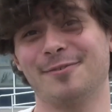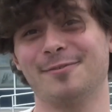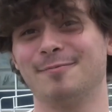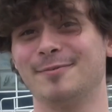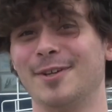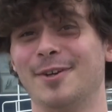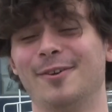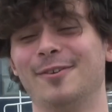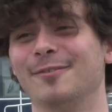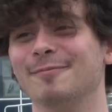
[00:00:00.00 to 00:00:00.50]

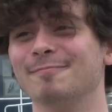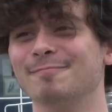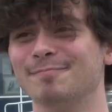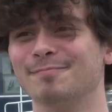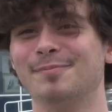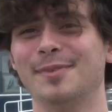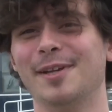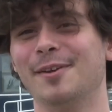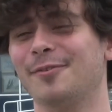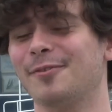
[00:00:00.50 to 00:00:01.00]
Don't
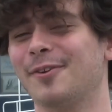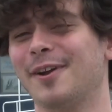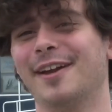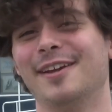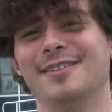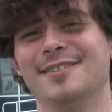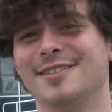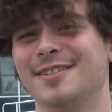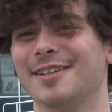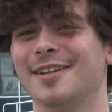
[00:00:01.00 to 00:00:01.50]
be
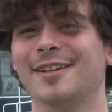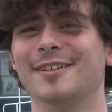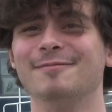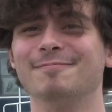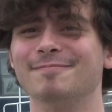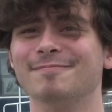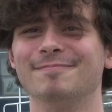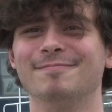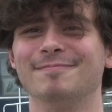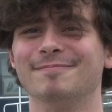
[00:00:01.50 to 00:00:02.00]
afraid to
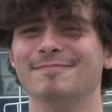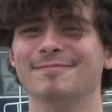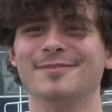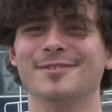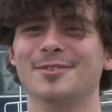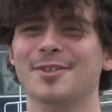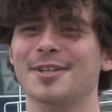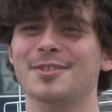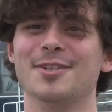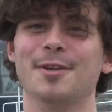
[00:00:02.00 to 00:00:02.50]

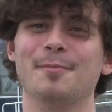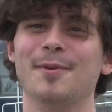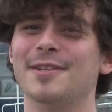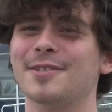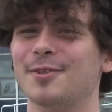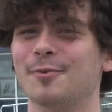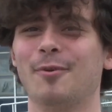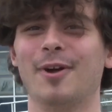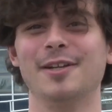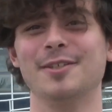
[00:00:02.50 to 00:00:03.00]
dress up as
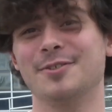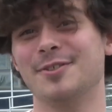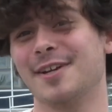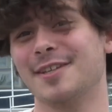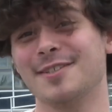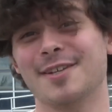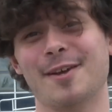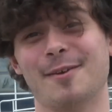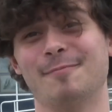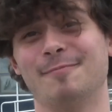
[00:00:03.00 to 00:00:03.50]
you want to
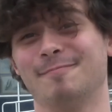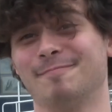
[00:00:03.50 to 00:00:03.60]
dress up.